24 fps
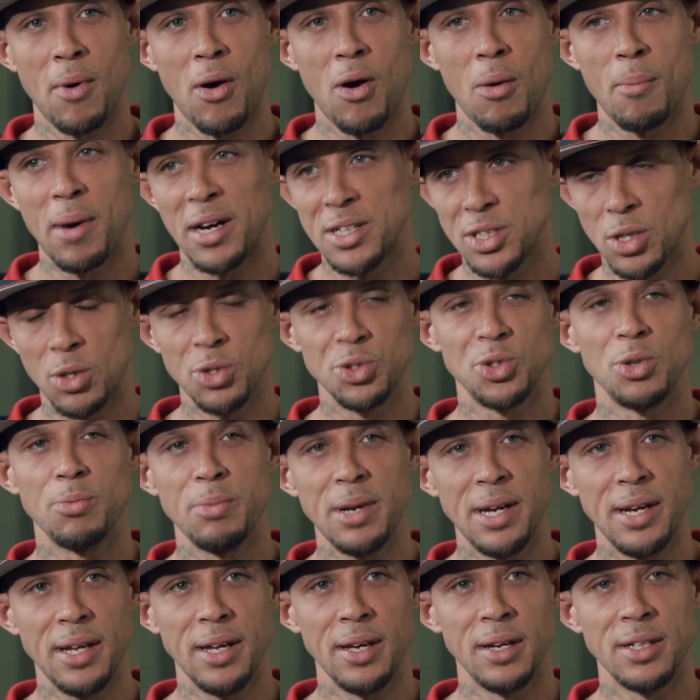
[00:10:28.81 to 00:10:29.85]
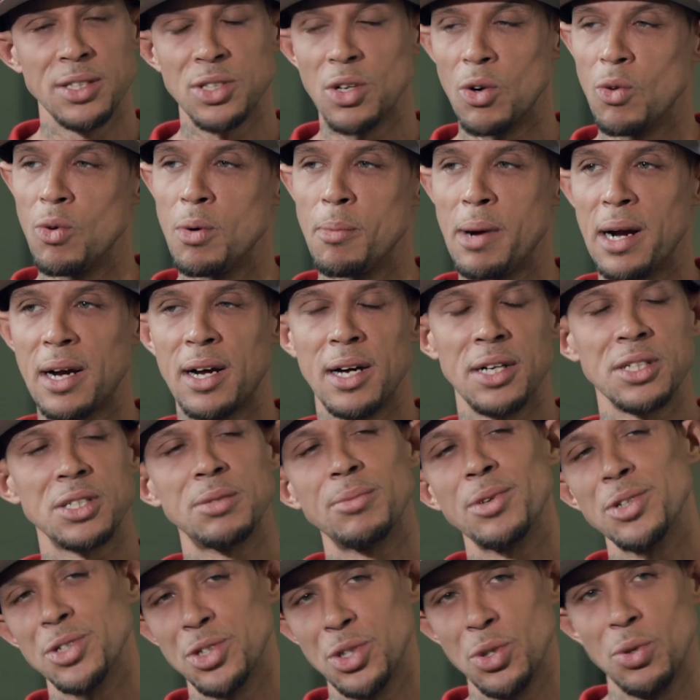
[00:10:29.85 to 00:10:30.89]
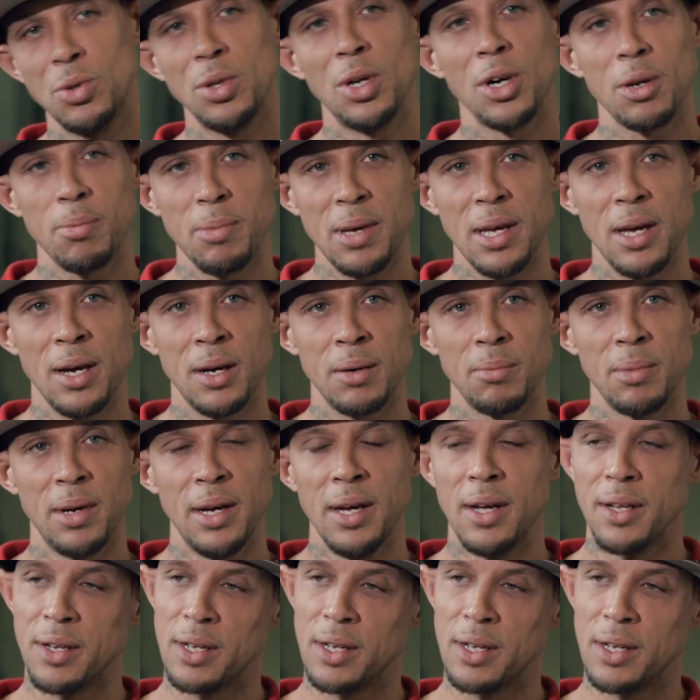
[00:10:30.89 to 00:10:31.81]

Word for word: on my social media so when my customers do look me up